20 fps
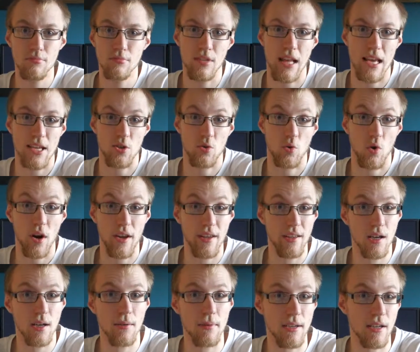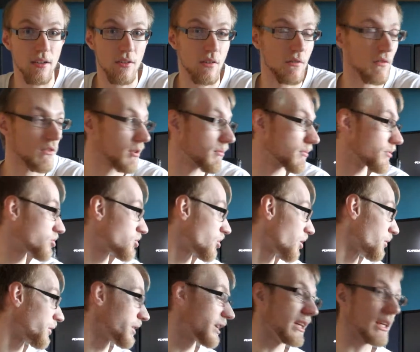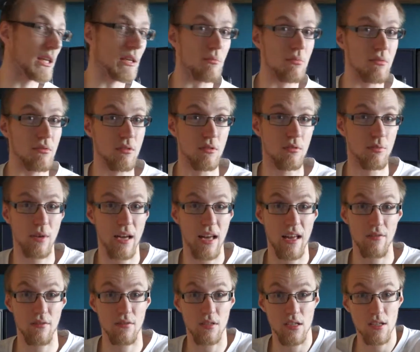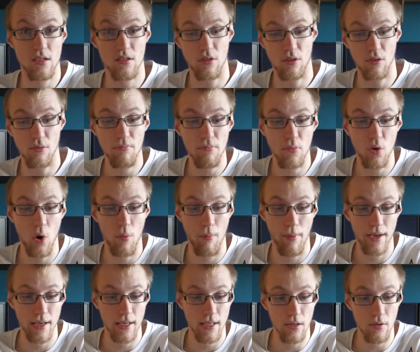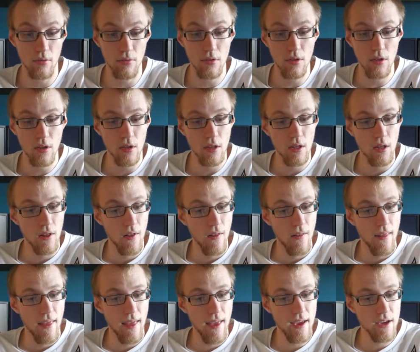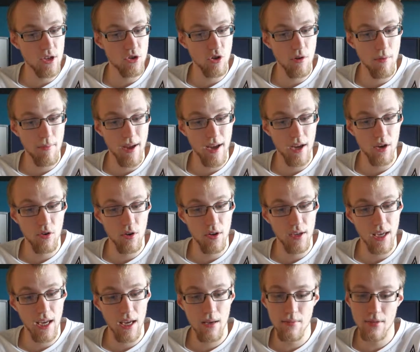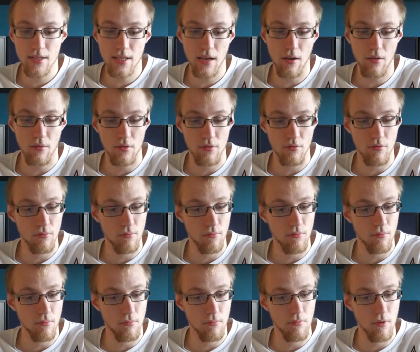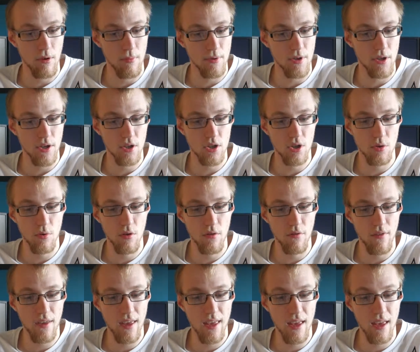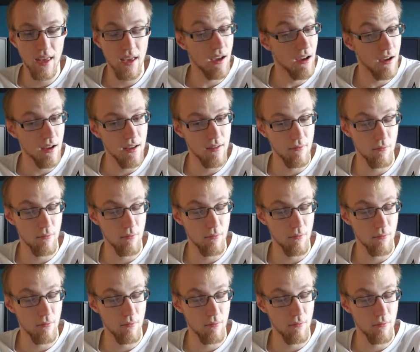That's alright. I mean, I've got volume control on the keyboard, wherever. It's not a big deal. Extreme accurate game sound reproduction with EAR